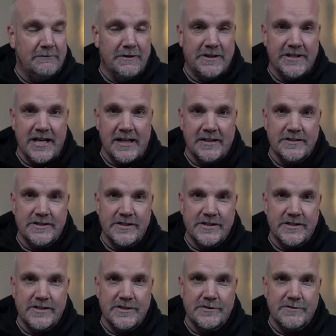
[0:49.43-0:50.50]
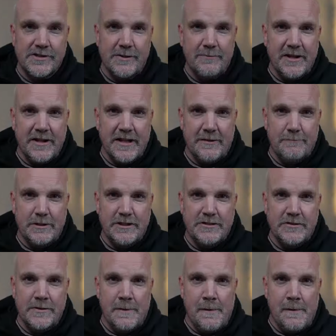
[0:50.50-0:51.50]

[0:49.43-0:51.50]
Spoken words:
challenges. And so something that I've been